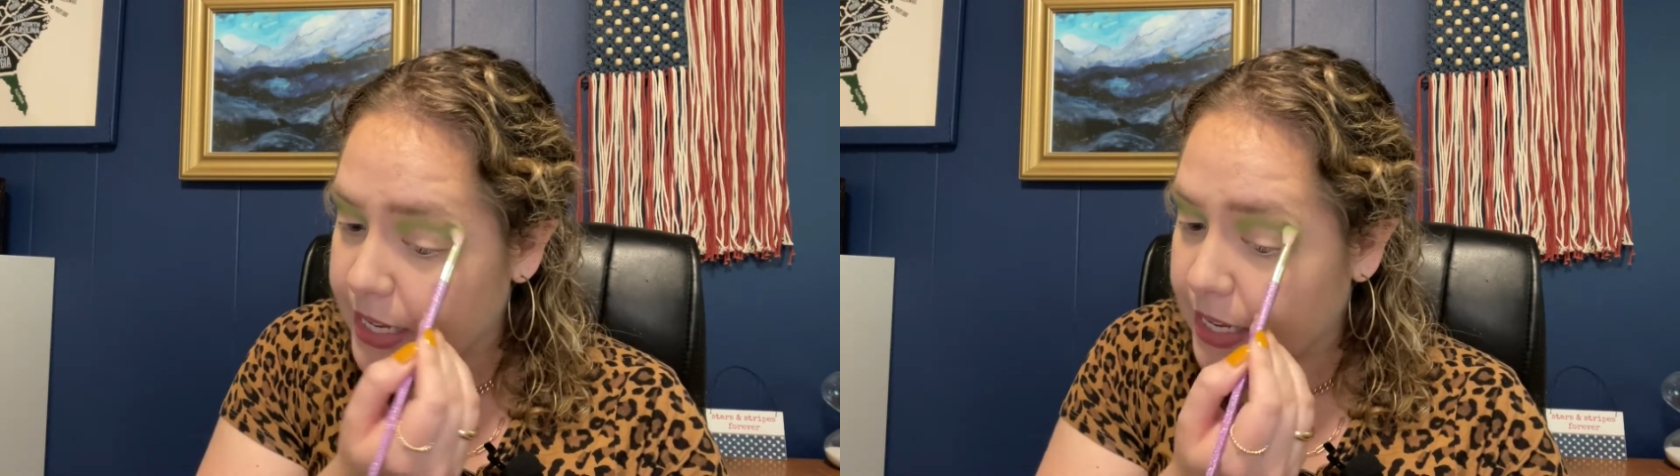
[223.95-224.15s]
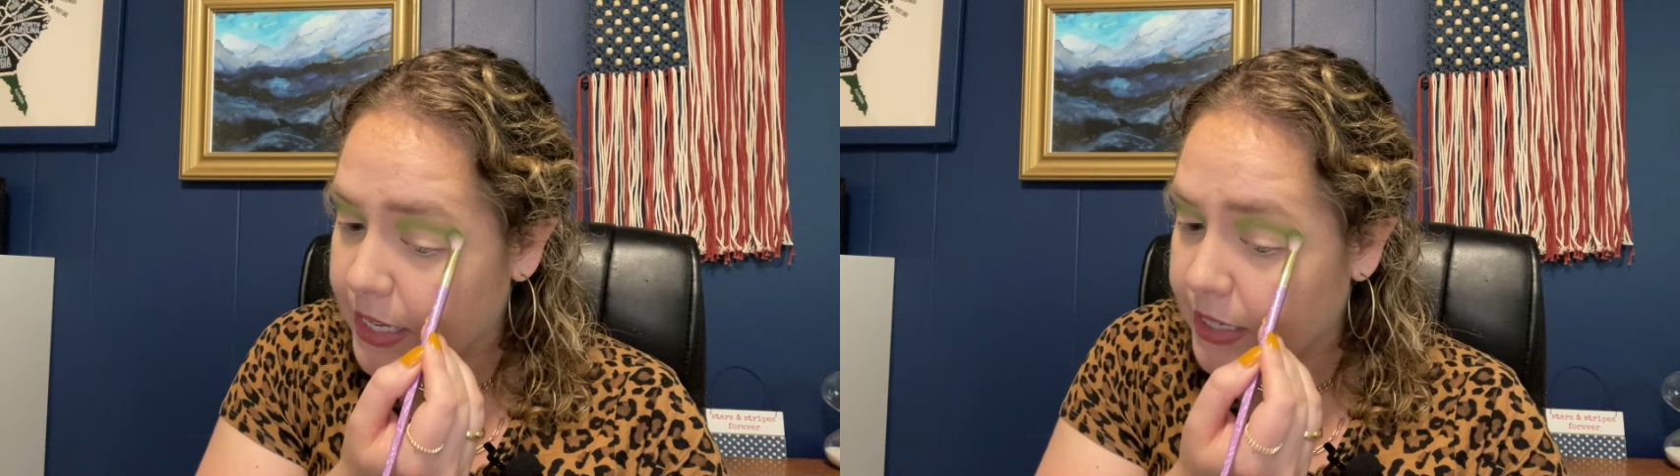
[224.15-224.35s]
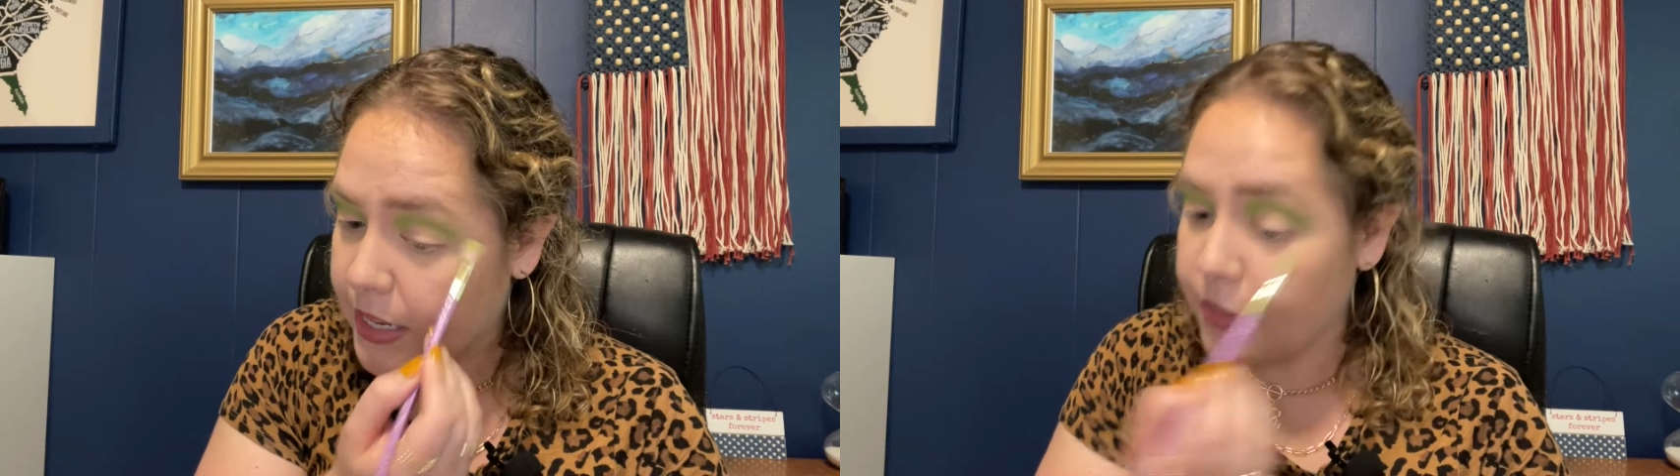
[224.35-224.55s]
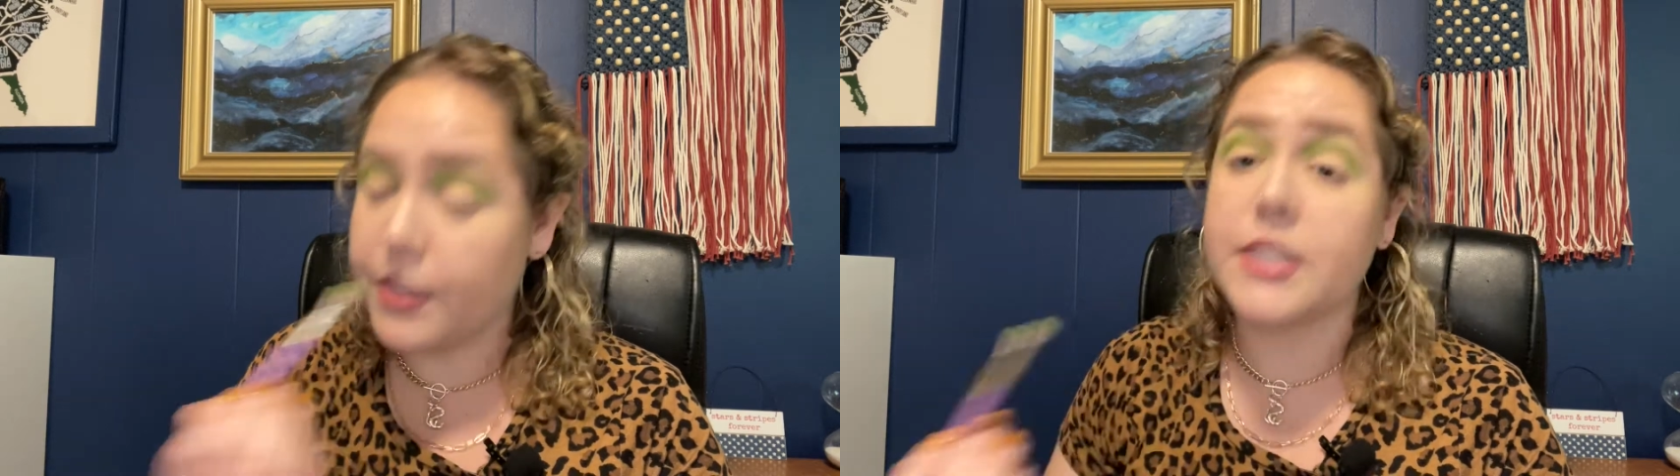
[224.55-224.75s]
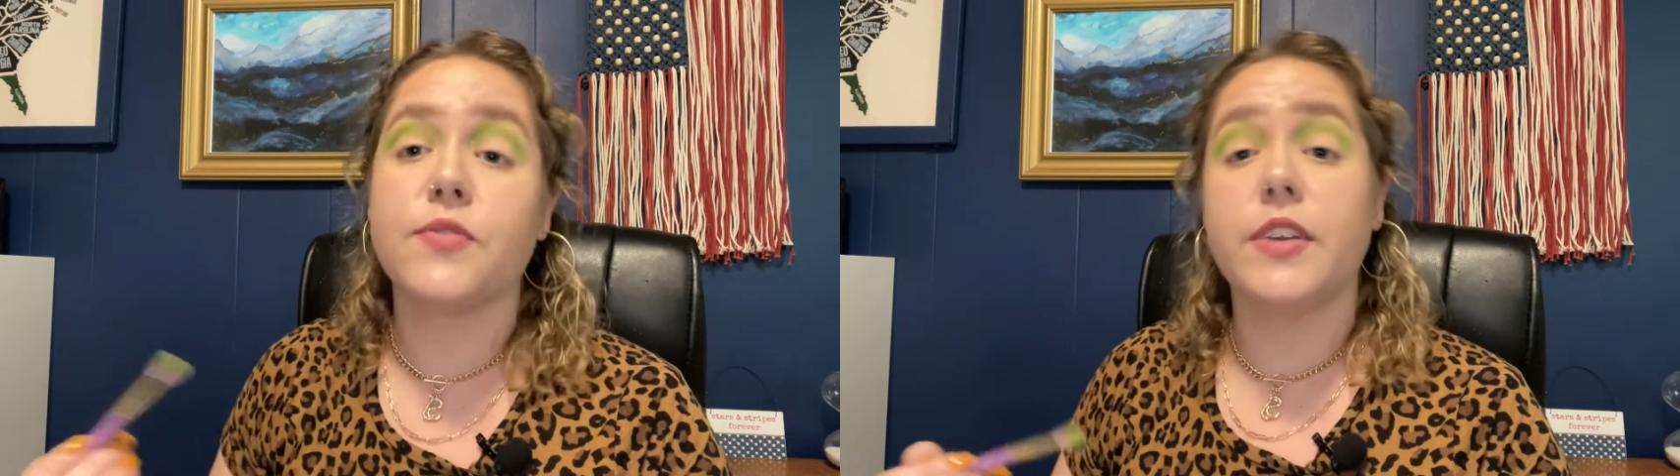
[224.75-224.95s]
in
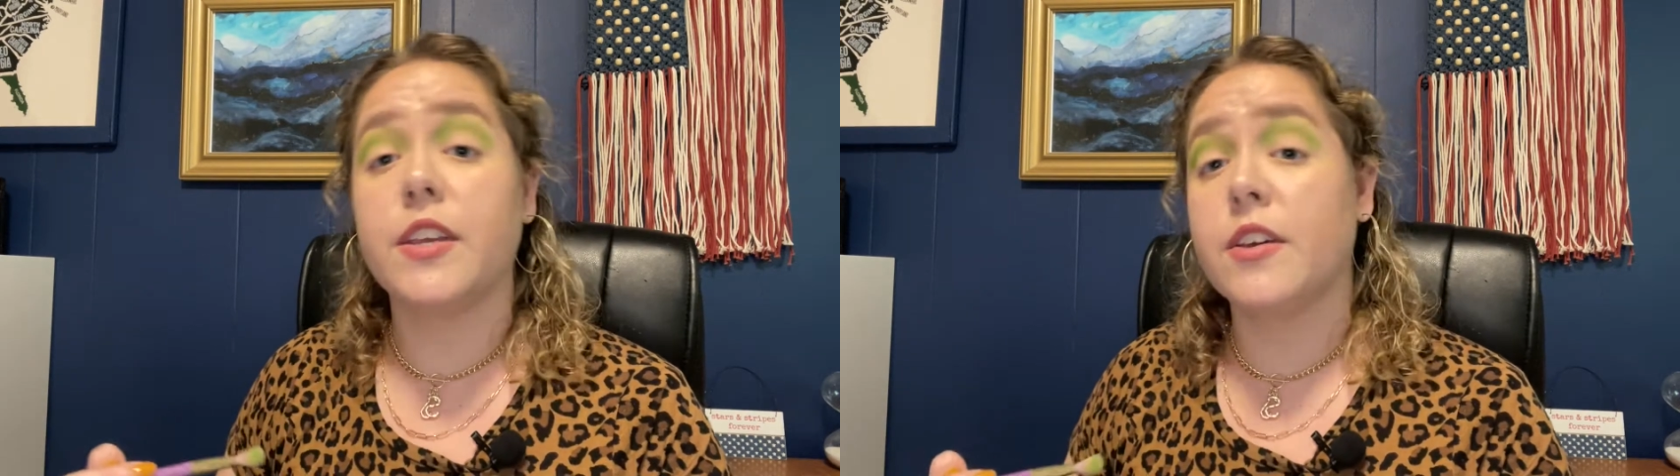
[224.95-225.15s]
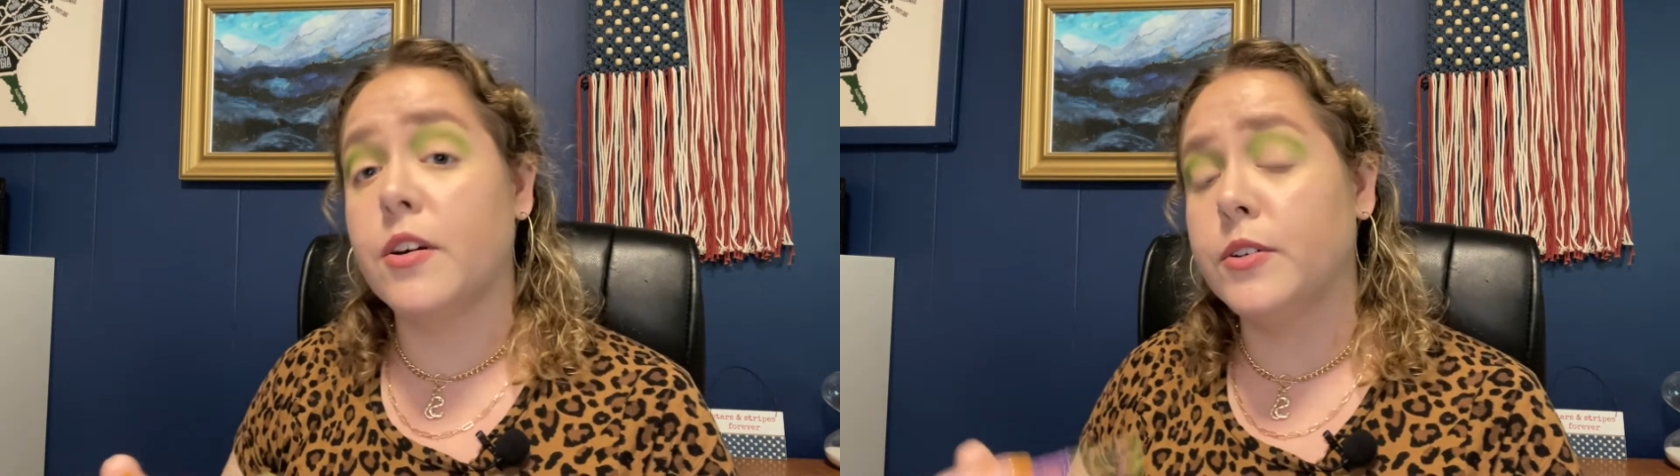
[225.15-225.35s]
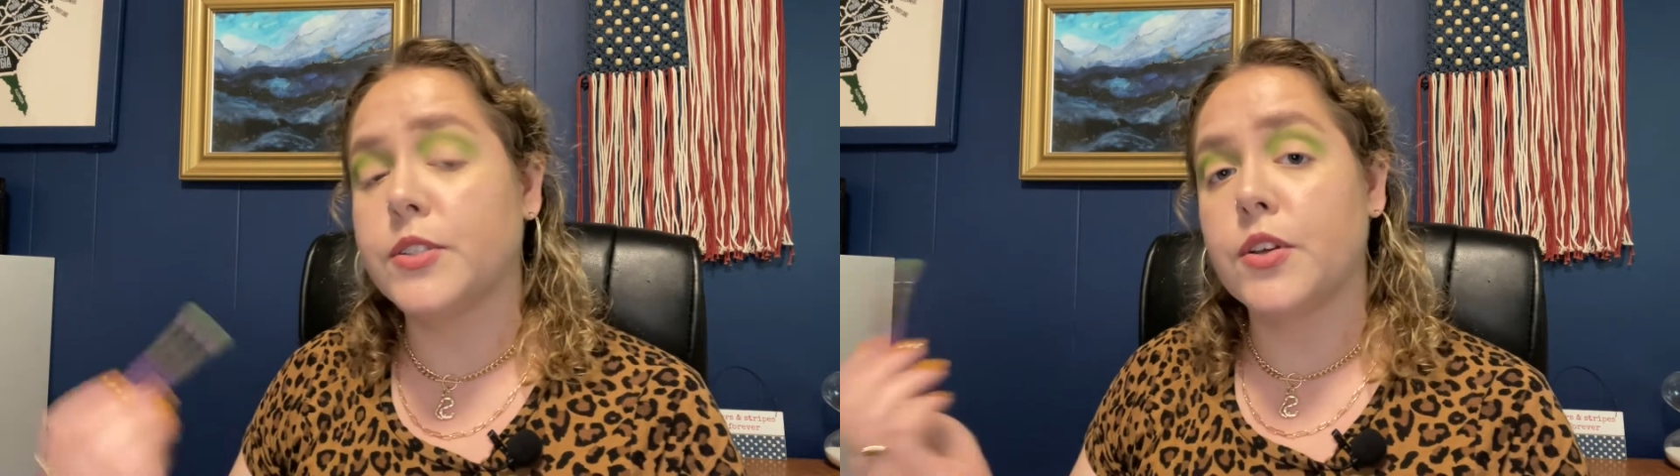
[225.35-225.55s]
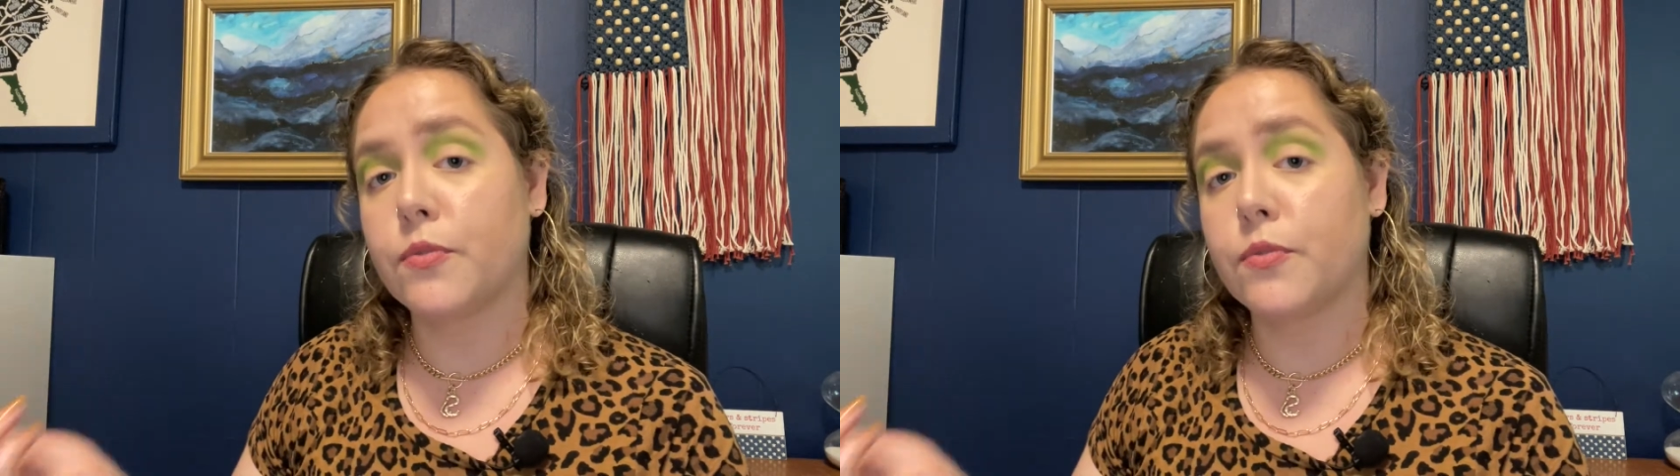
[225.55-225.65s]
this video's